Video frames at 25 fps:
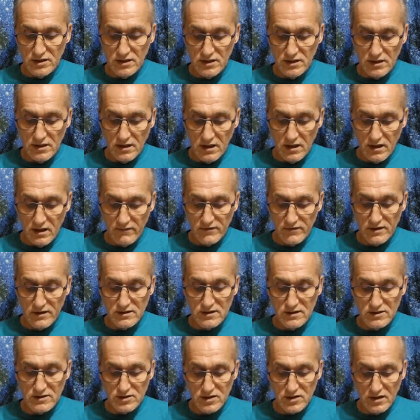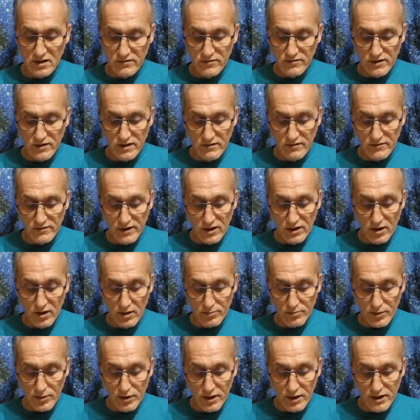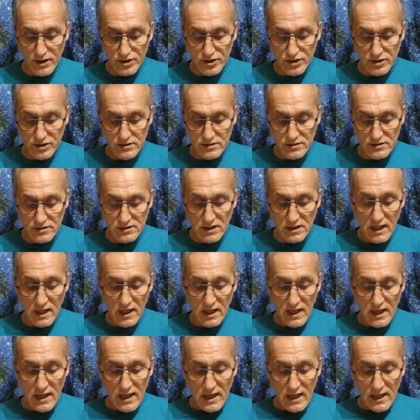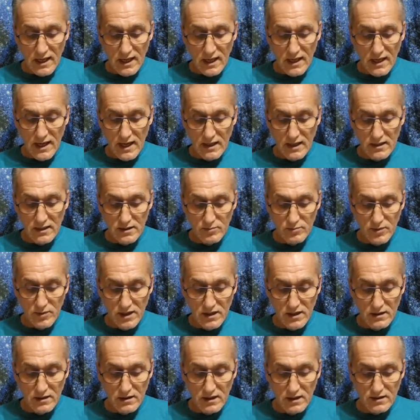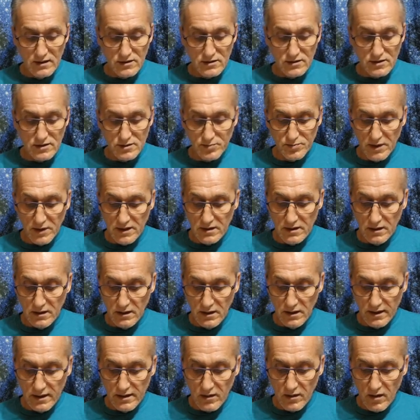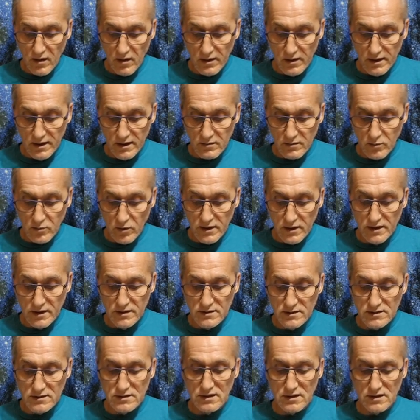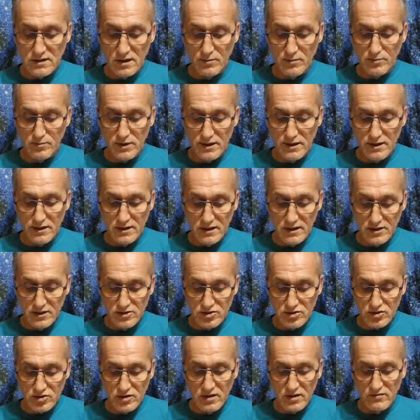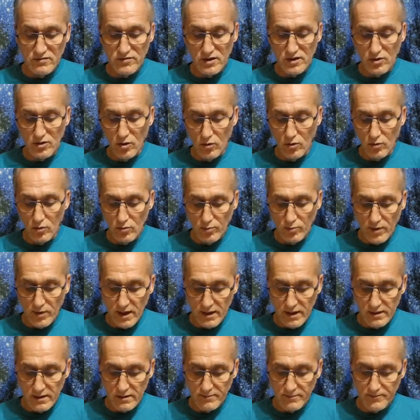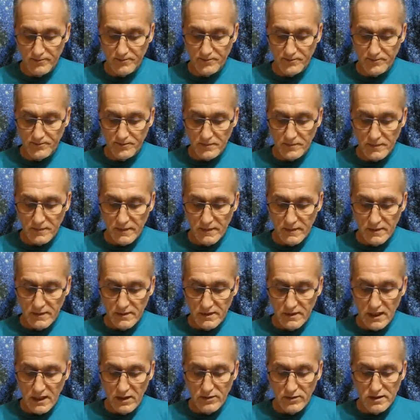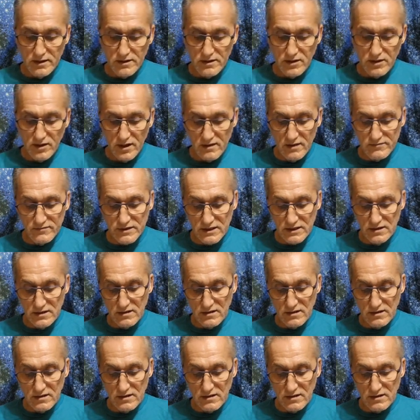Now that you have seen the physical proof of what I have explained, he said, I want you to know that I will never tell you anything which is not proved.